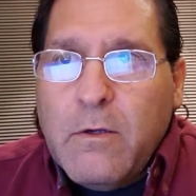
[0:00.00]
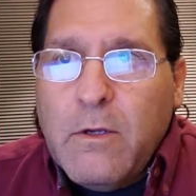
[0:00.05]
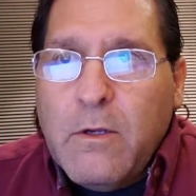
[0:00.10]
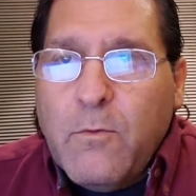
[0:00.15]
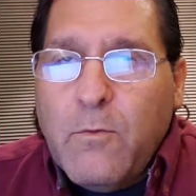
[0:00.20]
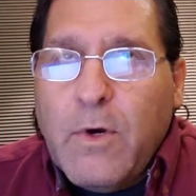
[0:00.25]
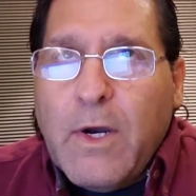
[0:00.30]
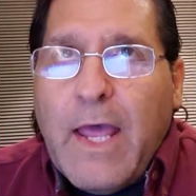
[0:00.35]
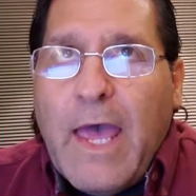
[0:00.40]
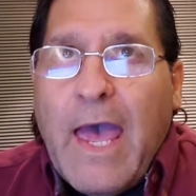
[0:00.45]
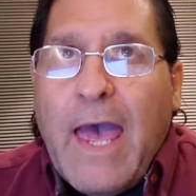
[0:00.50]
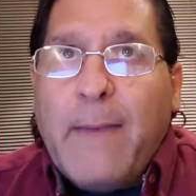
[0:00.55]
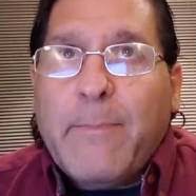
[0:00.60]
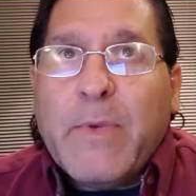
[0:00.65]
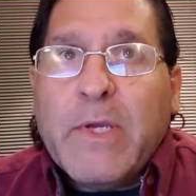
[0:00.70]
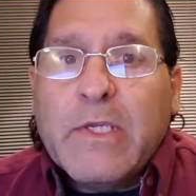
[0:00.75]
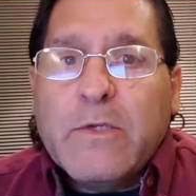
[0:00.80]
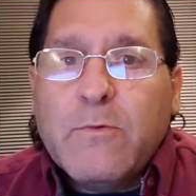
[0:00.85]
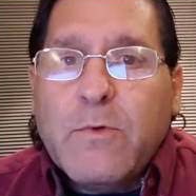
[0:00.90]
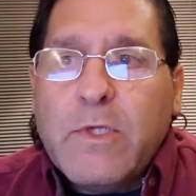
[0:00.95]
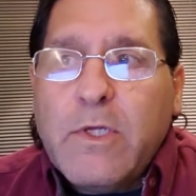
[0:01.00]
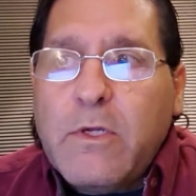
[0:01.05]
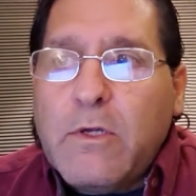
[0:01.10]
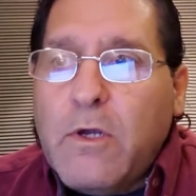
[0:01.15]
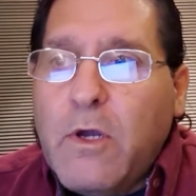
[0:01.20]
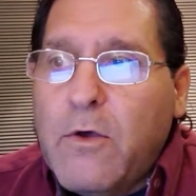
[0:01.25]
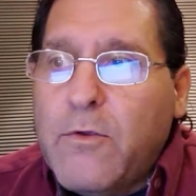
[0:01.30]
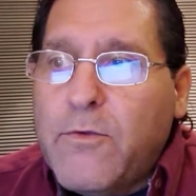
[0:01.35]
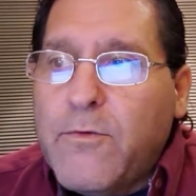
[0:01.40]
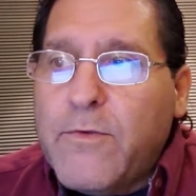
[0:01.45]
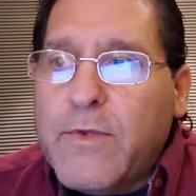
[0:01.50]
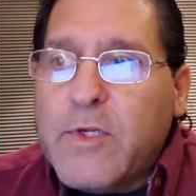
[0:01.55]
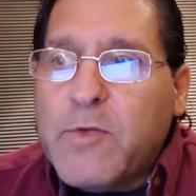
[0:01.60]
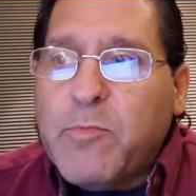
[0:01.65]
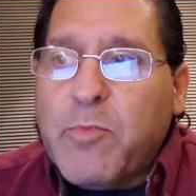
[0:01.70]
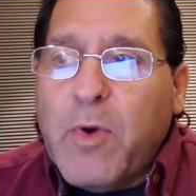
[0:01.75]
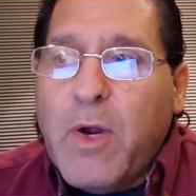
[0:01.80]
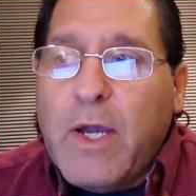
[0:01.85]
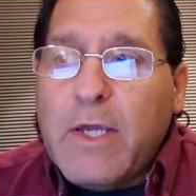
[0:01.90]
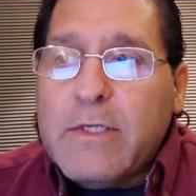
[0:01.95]
what happens when you go through this
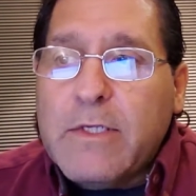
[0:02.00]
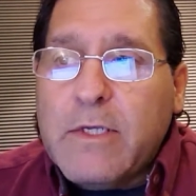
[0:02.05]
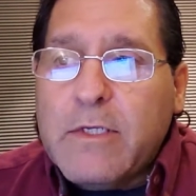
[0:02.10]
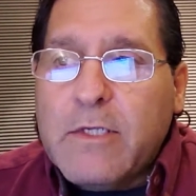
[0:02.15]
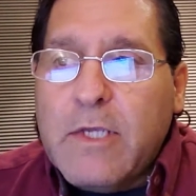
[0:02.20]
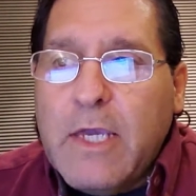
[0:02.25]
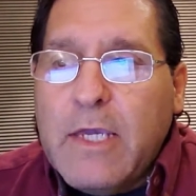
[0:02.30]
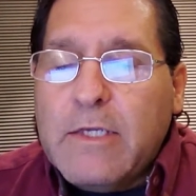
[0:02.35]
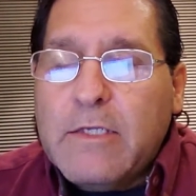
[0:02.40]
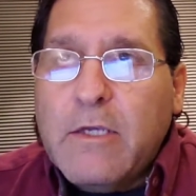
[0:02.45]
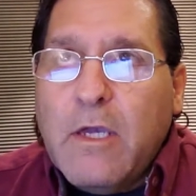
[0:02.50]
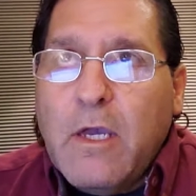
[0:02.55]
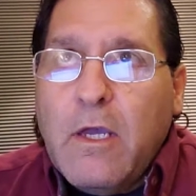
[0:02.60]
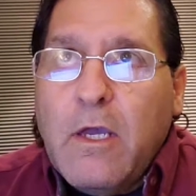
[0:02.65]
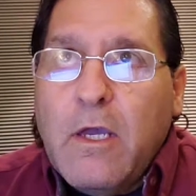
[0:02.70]
process is